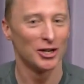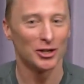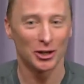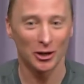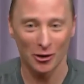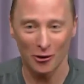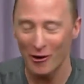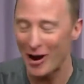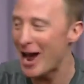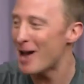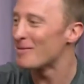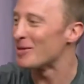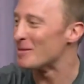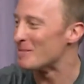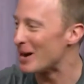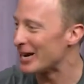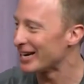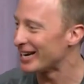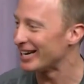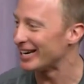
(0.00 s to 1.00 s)
to grab the
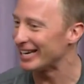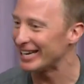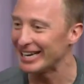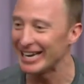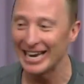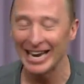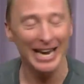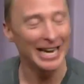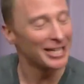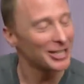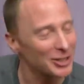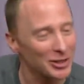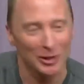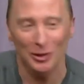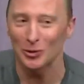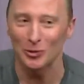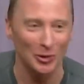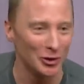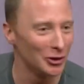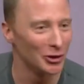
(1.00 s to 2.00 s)
monkey, it
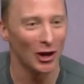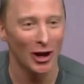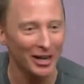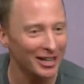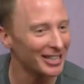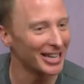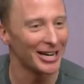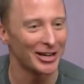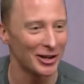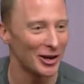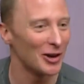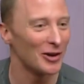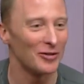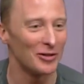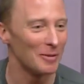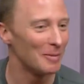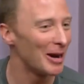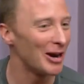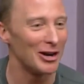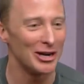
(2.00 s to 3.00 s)
still will not let go of
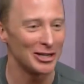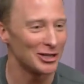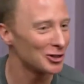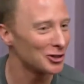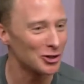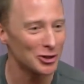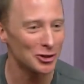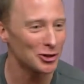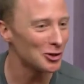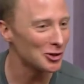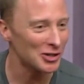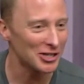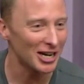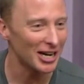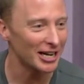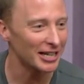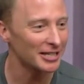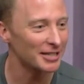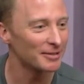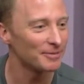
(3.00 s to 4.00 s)
the berries. It's just too
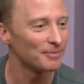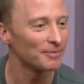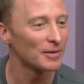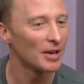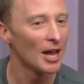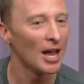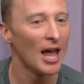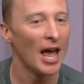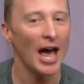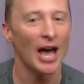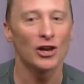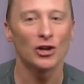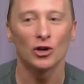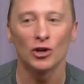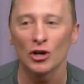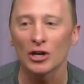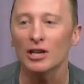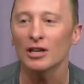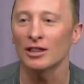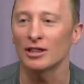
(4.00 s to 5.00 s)
psyched. And you
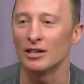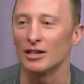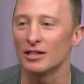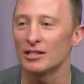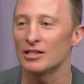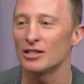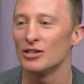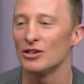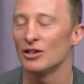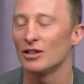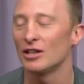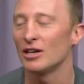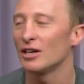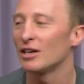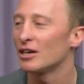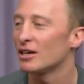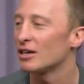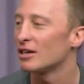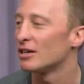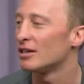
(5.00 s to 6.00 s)
look at this and you
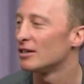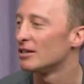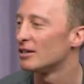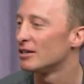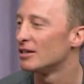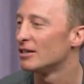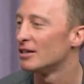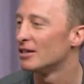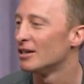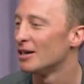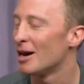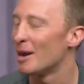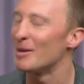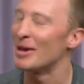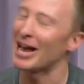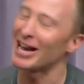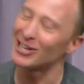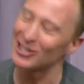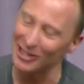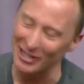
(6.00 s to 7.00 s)
think, I mean,
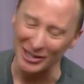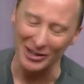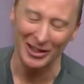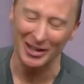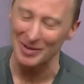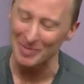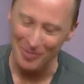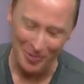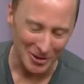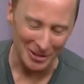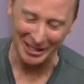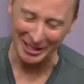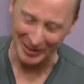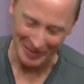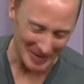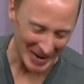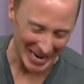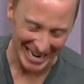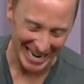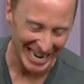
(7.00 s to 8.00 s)
actually, you think, poor little
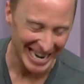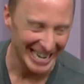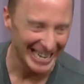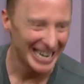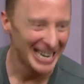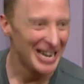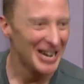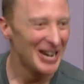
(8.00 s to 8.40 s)
monkey.